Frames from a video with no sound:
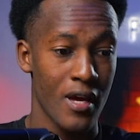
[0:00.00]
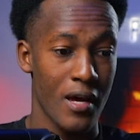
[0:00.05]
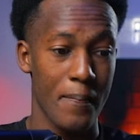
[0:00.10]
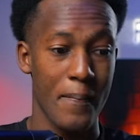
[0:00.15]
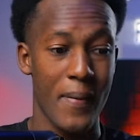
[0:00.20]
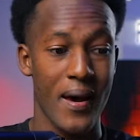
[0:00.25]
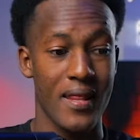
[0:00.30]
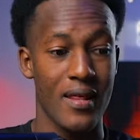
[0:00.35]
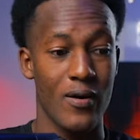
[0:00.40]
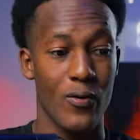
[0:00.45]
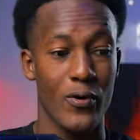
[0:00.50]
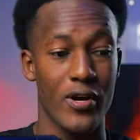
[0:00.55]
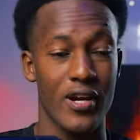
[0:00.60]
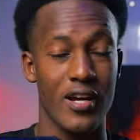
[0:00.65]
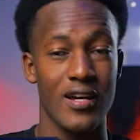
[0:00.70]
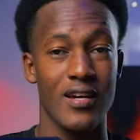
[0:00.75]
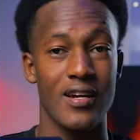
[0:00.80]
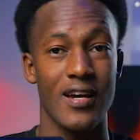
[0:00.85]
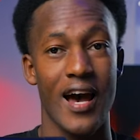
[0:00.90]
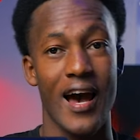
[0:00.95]
By the
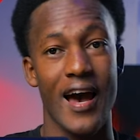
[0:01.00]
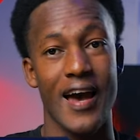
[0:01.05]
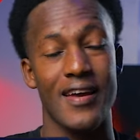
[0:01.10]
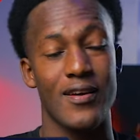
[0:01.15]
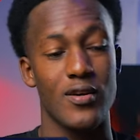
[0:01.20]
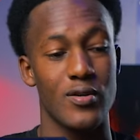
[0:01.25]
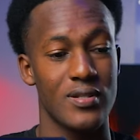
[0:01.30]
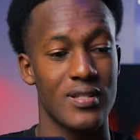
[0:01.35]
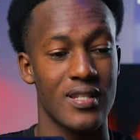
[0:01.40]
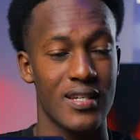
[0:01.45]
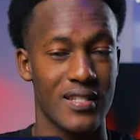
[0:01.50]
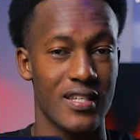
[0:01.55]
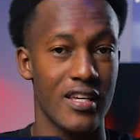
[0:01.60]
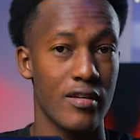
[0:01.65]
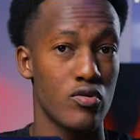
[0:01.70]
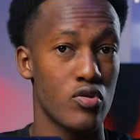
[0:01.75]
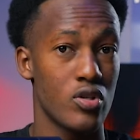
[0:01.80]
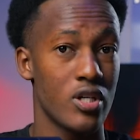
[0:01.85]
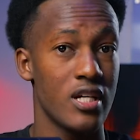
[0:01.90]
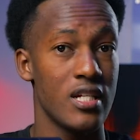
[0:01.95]
way, I use the
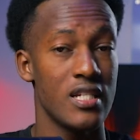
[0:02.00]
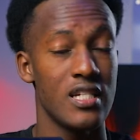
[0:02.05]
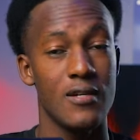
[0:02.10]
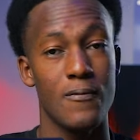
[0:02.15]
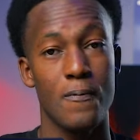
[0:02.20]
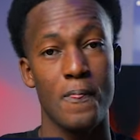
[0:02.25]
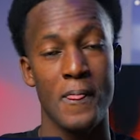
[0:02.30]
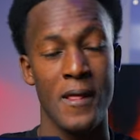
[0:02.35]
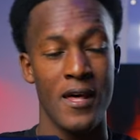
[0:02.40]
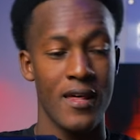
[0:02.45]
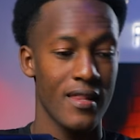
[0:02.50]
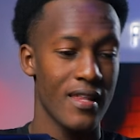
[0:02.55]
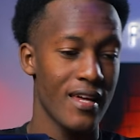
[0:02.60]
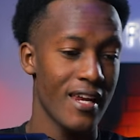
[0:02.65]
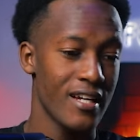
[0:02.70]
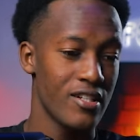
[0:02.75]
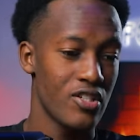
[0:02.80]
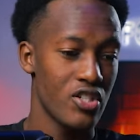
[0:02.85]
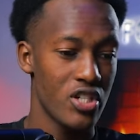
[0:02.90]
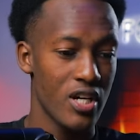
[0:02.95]
same strategy that
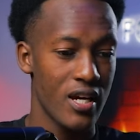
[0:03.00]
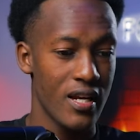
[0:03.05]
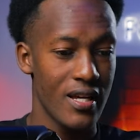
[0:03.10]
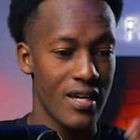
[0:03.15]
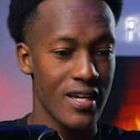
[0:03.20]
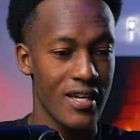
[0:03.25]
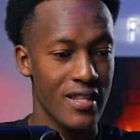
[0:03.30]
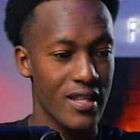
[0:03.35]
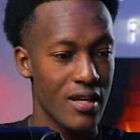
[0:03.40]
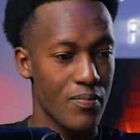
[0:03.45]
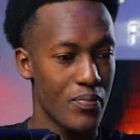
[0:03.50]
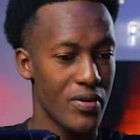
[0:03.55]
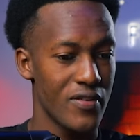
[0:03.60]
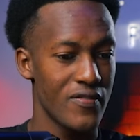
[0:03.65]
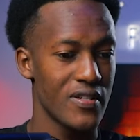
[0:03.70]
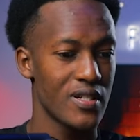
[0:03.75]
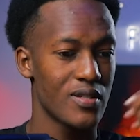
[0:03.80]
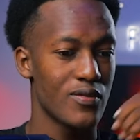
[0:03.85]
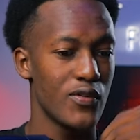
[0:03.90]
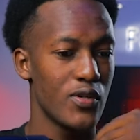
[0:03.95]
I'd shared in the
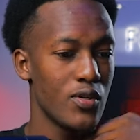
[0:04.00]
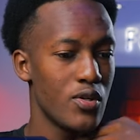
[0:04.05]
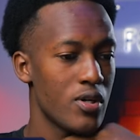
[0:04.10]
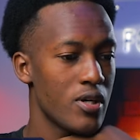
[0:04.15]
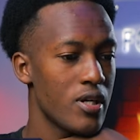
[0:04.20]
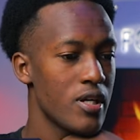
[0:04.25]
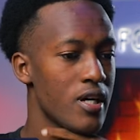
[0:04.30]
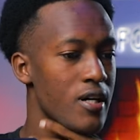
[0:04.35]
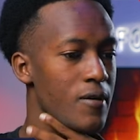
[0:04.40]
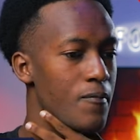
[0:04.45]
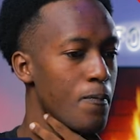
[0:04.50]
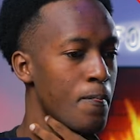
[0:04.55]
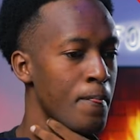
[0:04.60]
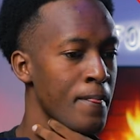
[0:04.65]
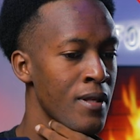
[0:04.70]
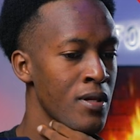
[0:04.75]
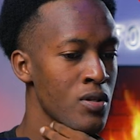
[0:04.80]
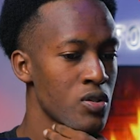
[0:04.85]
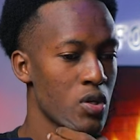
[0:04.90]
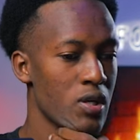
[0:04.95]
previous video here.
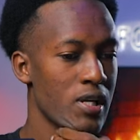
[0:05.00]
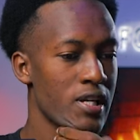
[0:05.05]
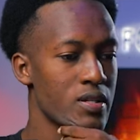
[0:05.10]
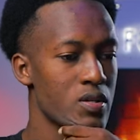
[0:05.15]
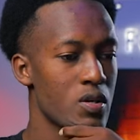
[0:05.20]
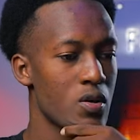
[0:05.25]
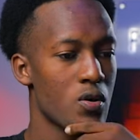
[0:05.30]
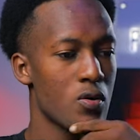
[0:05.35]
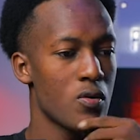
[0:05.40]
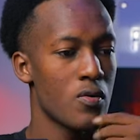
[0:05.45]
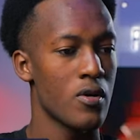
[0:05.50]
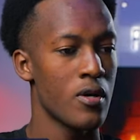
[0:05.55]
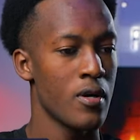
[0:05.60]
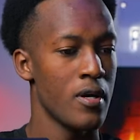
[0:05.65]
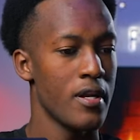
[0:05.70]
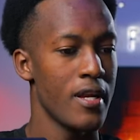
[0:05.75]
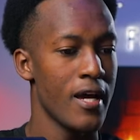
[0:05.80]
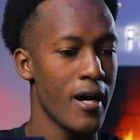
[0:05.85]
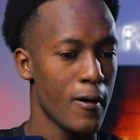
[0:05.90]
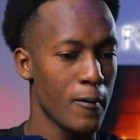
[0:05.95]
So let's go.
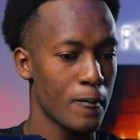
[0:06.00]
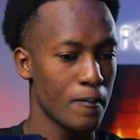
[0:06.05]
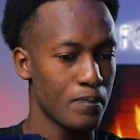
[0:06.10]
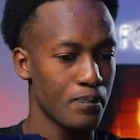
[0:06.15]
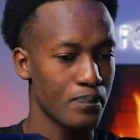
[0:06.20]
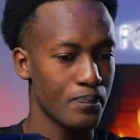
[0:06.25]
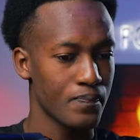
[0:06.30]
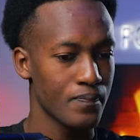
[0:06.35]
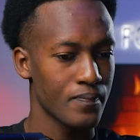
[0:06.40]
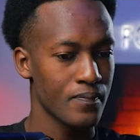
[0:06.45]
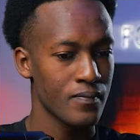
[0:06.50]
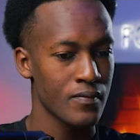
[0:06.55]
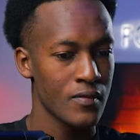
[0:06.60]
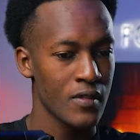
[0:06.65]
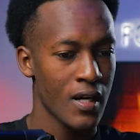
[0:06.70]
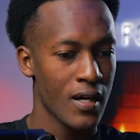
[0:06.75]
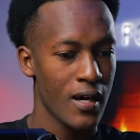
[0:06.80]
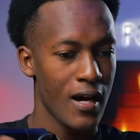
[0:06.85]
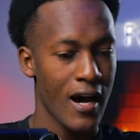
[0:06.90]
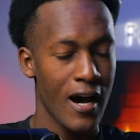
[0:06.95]
Now,
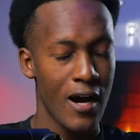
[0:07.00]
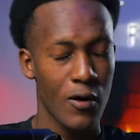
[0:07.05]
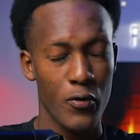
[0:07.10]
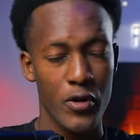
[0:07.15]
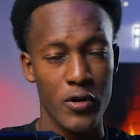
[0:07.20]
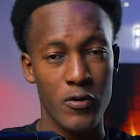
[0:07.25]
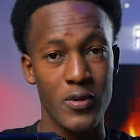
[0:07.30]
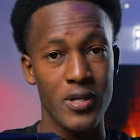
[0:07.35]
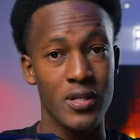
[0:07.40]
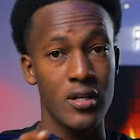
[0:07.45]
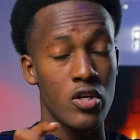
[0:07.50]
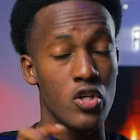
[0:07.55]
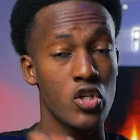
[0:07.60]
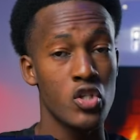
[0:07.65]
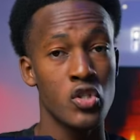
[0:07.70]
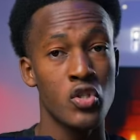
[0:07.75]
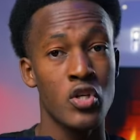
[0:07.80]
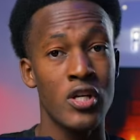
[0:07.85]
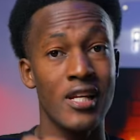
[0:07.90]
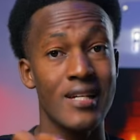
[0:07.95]
a quick one,
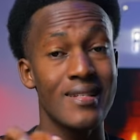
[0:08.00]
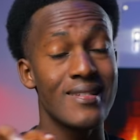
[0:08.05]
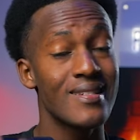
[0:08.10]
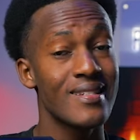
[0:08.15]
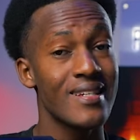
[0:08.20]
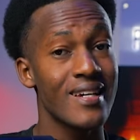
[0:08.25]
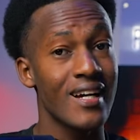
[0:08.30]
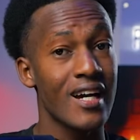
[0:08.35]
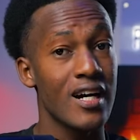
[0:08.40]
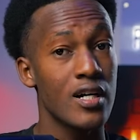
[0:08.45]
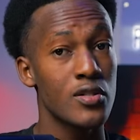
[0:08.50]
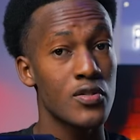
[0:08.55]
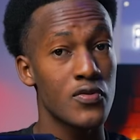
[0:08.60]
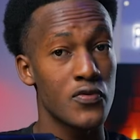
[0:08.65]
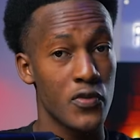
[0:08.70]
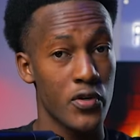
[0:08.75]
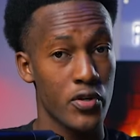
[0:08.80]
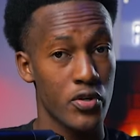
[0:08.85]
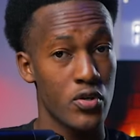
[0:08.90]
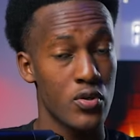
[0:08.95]
usually let's check out
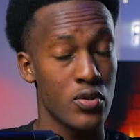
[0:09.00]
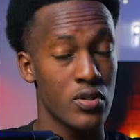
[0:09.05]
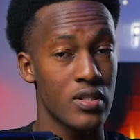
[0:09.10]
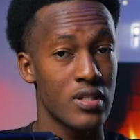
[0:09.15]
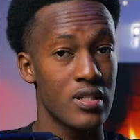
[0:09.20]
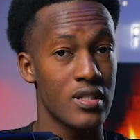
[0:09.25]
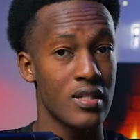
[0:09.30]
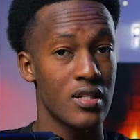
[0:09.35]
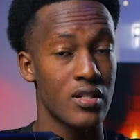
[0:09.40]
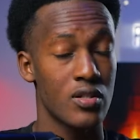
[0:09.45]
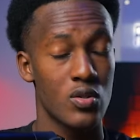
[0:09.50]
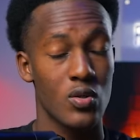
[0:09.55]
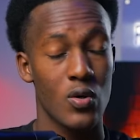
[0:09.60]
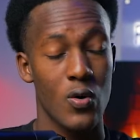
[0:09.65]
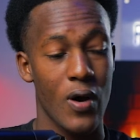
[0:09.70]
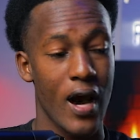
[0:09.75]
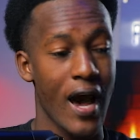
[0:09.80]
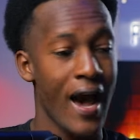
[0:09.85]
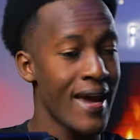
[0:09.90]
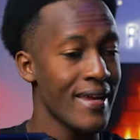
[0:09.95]
for news.
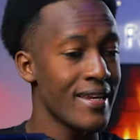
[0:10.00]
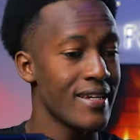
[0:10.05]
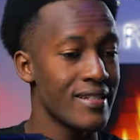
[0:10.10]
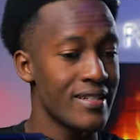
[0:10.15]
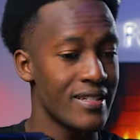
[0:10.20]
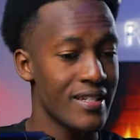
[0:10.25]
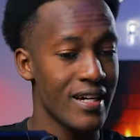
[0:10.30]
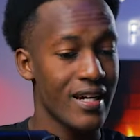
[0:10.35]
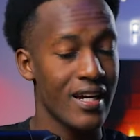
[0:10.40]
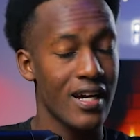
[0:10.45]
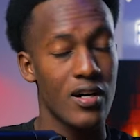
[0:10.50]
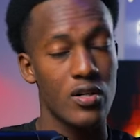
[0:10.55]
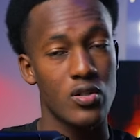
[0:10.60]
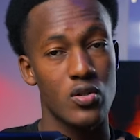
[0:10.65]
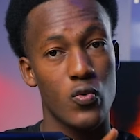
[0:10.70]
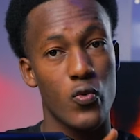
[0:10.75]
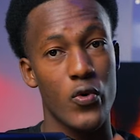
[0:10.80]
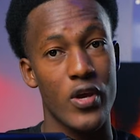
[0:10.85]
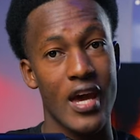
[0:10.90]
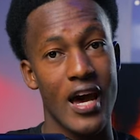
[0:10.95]
So I did check
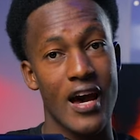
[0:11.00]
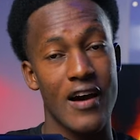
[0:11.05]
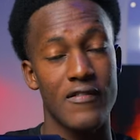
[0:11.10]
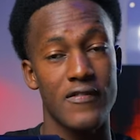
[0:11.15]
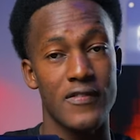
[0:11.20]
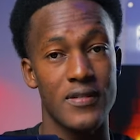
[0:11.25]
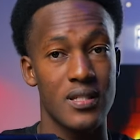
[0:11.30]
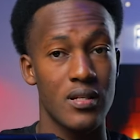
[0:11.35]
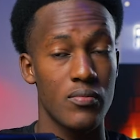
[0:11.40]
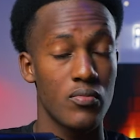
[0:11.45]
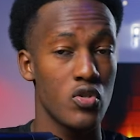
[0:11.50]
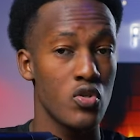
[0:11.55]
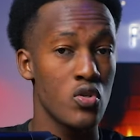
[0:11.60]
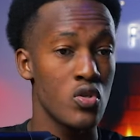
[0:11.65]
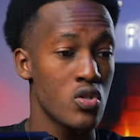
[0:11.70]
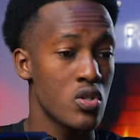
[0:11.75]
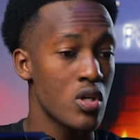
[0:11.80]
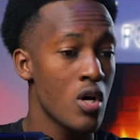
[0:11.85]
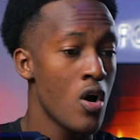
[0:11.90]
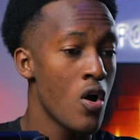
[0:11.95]
out, we have some
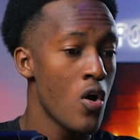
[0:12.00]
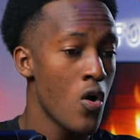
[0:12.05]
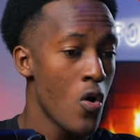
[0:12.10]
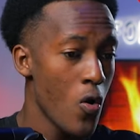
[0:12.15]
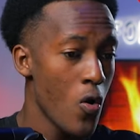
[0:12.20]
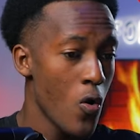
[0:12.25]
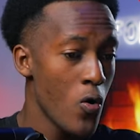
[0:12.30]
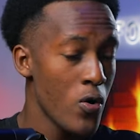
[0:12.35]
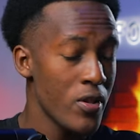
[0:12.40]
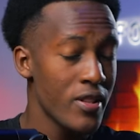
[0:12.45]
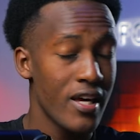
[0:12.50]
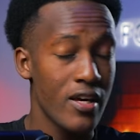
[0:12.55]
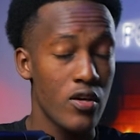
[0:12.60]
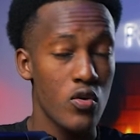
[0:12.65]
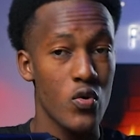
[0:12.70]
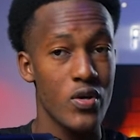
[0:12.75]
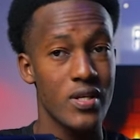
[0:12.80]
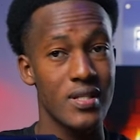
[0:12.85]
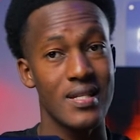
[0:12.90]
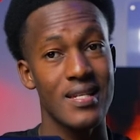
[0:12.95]
news on the
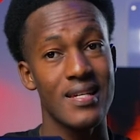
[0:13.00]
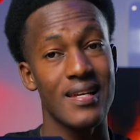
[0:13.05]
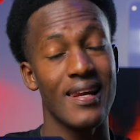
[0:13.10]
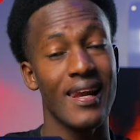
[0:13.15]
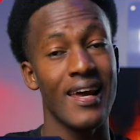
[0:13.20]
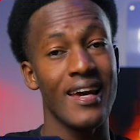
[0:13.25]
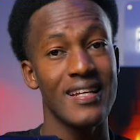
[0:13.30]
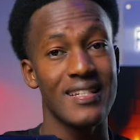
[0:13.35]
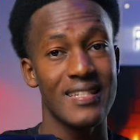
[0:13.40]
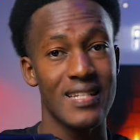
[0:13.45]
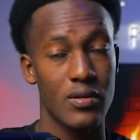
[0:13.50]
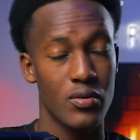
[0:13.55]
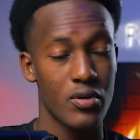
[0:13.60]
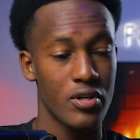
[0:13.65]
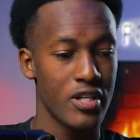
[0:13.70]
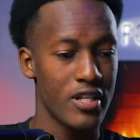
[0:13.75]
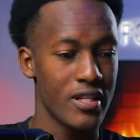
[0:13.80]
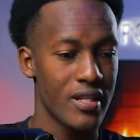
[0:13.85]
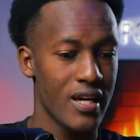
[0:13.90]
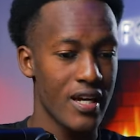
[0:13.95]
USD later
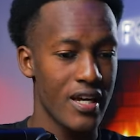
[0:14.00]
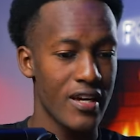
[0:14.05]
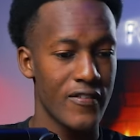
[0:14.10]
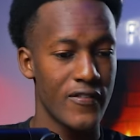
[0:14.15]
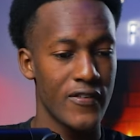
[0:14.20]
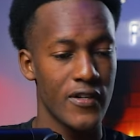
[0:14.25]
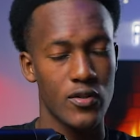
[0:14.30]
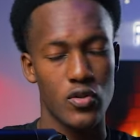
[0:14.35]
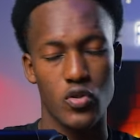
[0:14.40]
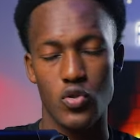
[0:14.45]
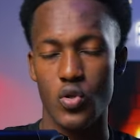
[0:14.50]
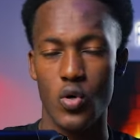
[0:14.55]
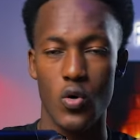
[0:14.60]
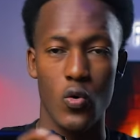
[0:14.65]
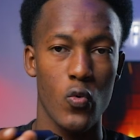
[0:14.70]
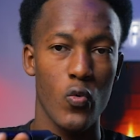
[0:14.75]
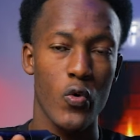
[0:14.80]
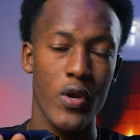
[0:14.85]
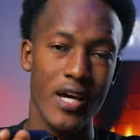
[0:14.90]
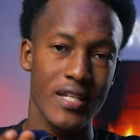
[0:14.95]
on in the evening. So
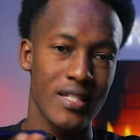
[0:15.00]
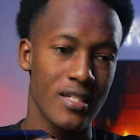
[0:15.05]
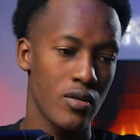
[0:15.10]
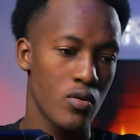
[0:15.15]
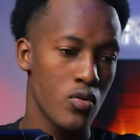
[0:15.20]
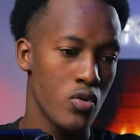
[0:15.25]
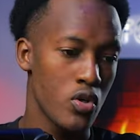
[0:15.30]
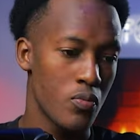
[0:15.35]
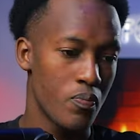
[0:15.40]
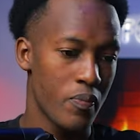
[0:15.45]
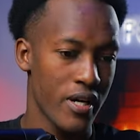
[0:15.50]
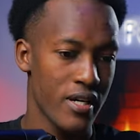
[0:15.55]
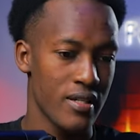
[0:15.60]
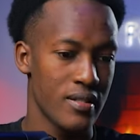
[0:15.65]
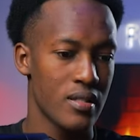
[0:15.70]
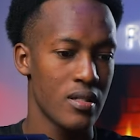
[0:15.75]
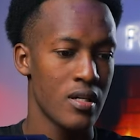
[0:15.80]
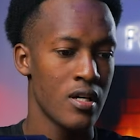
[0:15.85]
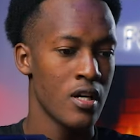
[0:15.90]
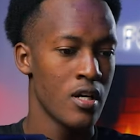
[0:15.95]
we are at a good
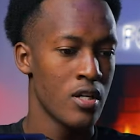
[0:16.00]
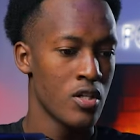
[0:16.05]
pace.